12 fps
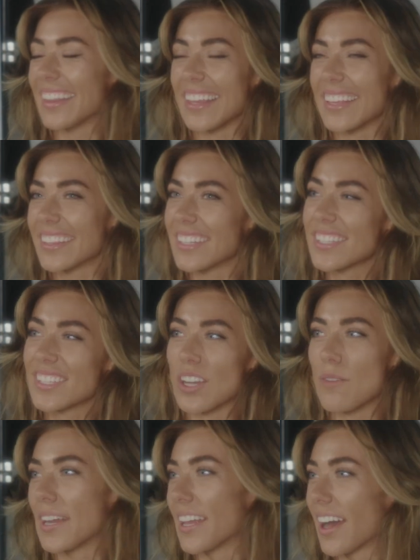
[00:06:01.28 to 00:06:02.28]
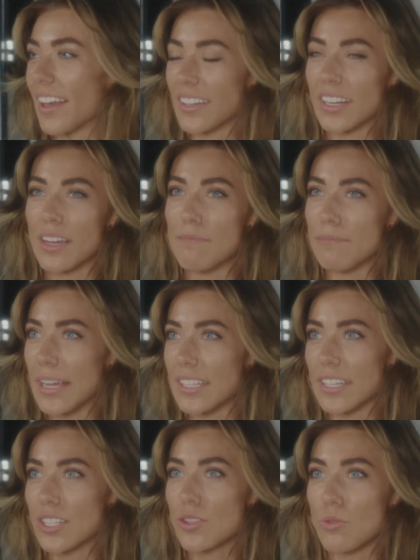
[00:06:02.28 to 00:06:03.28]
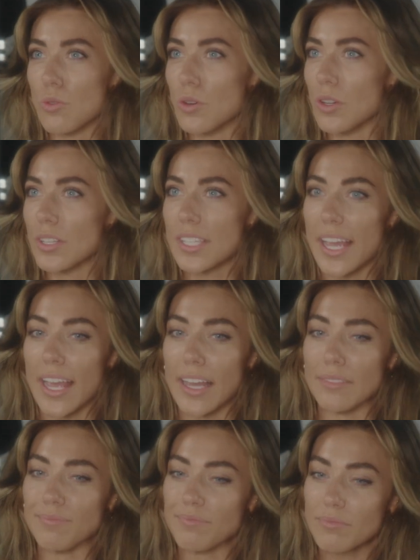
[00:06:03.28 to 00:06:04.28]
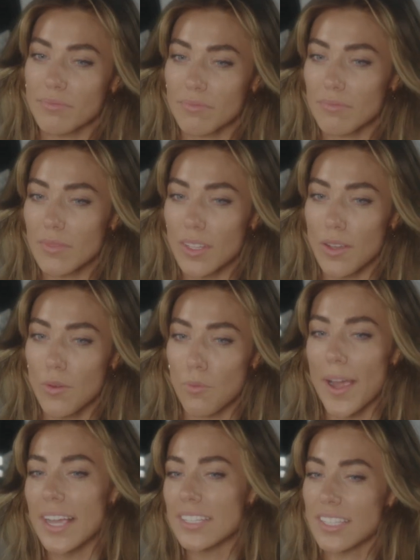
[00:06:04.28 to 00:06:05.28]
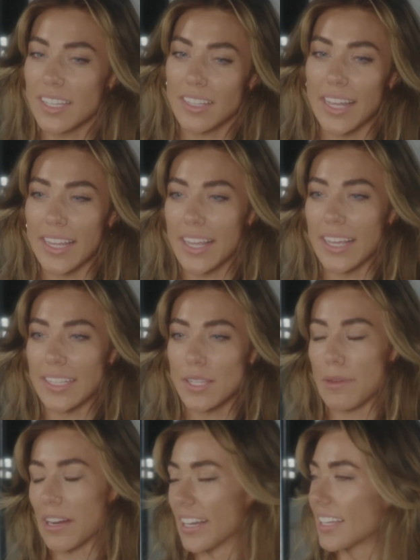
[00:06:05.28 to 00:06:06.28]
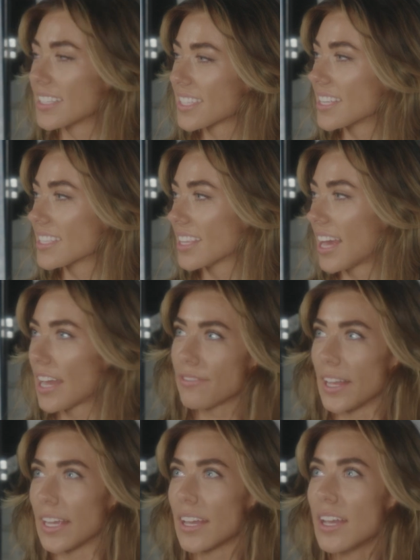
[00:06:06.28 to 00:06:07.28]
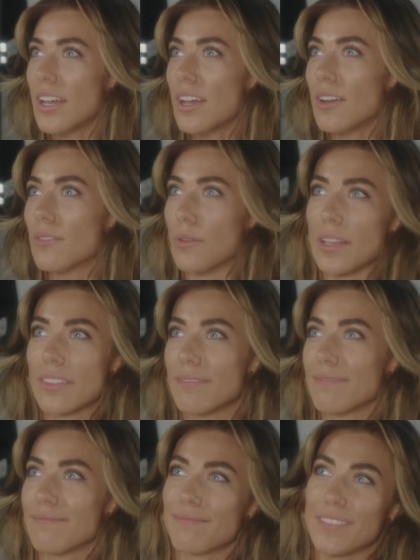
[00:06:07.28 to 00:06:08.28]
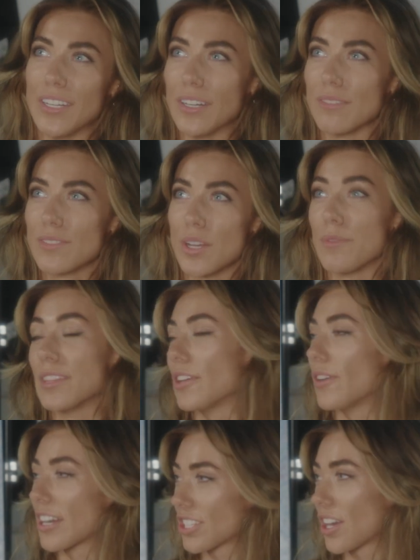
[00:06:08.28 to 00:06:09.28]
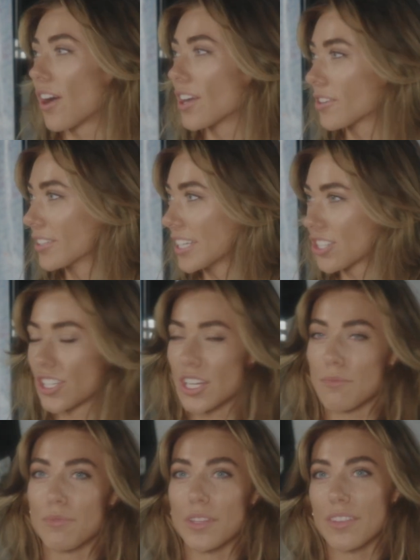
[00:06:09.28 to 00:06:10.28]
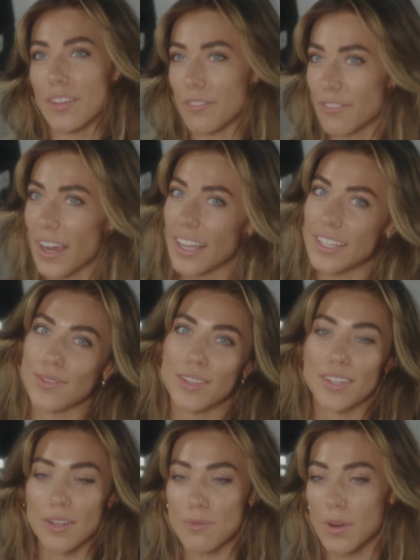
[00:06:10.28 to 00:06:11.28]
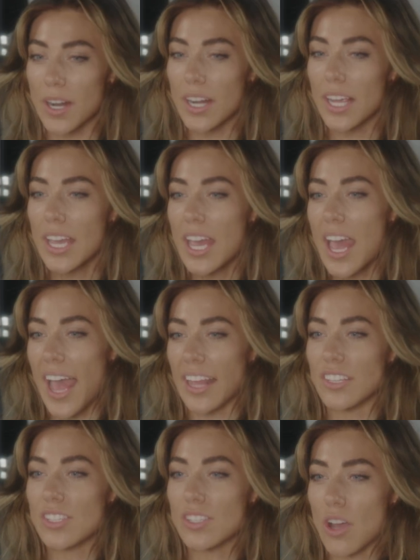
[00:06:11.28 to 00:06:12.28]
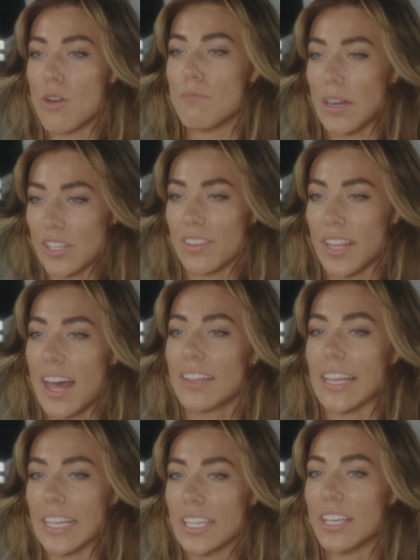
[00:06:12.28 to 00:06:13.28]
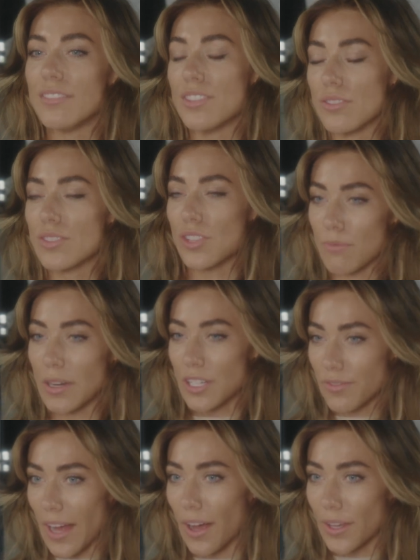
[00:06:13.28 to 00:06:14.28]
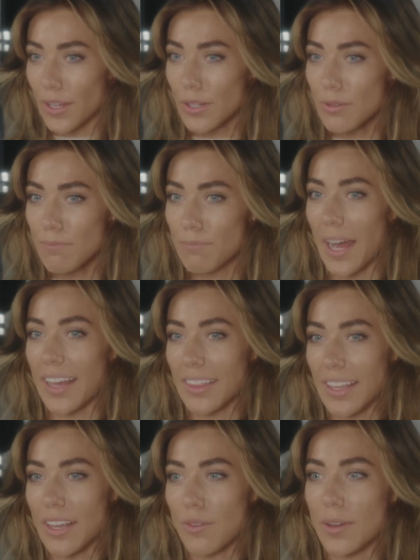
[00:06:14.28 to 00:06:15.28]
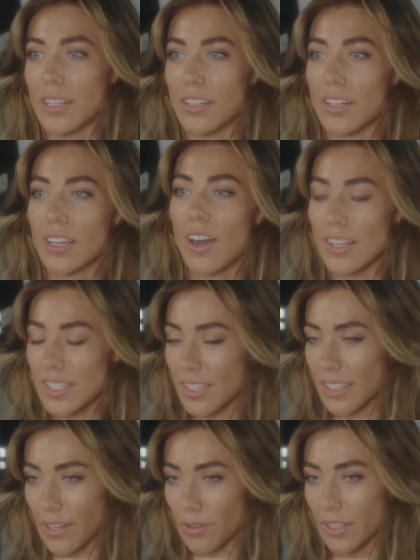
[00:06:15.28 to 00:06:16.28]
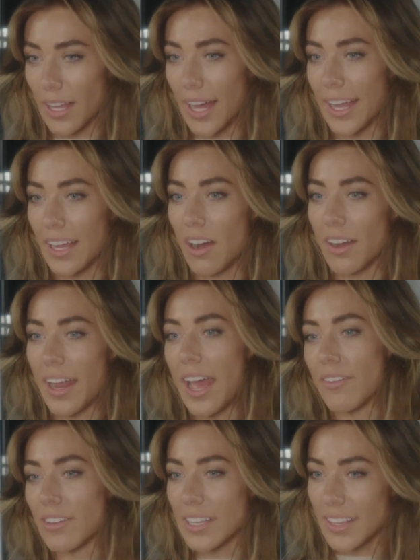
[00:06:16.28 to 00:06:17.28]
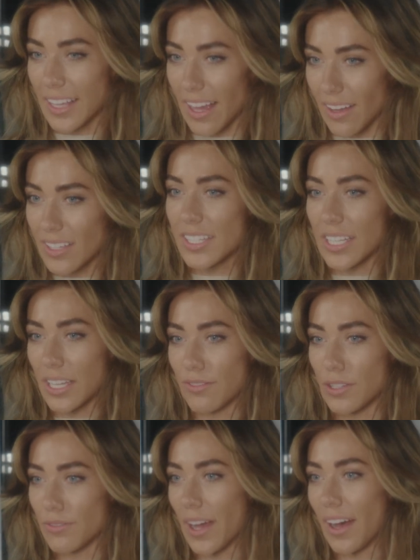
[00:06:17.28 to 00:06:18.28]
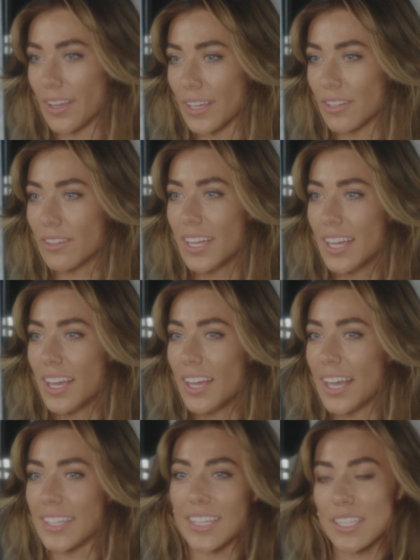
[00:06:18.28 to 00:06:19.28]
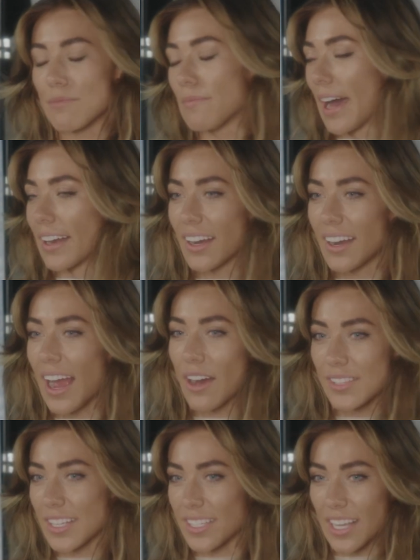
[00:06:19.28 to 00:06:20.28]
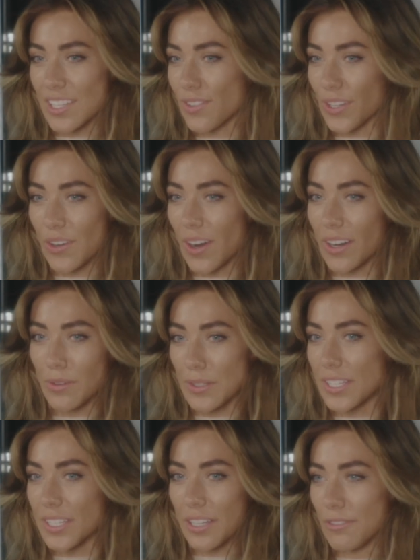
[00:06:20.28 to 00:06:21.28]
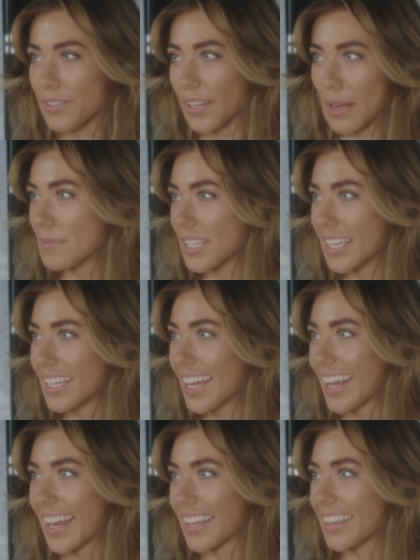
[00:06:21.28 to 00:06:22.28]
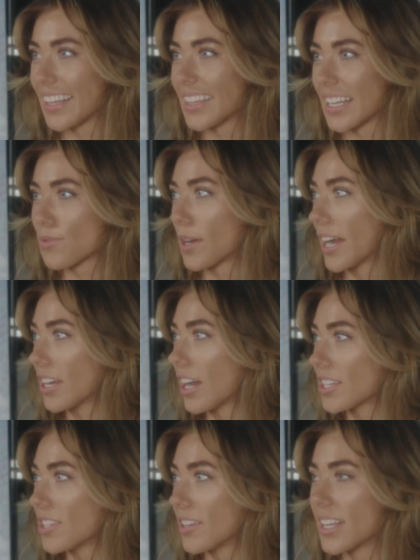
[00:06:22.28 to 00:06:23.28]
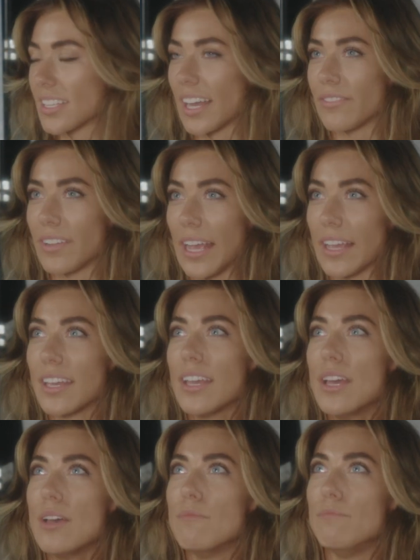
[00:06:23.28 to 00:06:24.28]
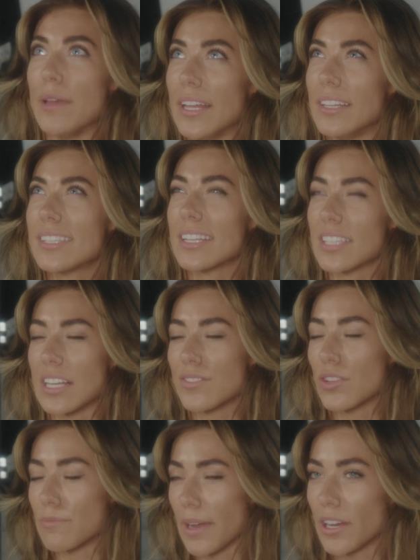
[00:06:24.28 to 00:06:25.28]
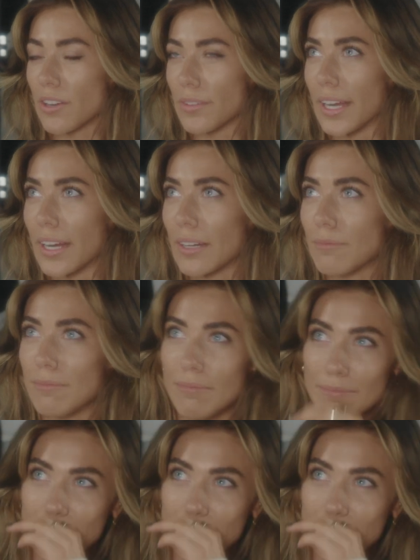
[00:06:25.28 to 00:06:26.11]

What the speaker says: I think there's so many other amazing tools and ways to like experience this life, like with, you know, someone that you actually are in a relationship with, your friends, with your work, and so much of that like gives you so much value. But I think when you're constantly relying on everything else to give you value, it doesn't matter how successful you are, it will still feel empty. And I think that's where I got to, because I've like been successful in my career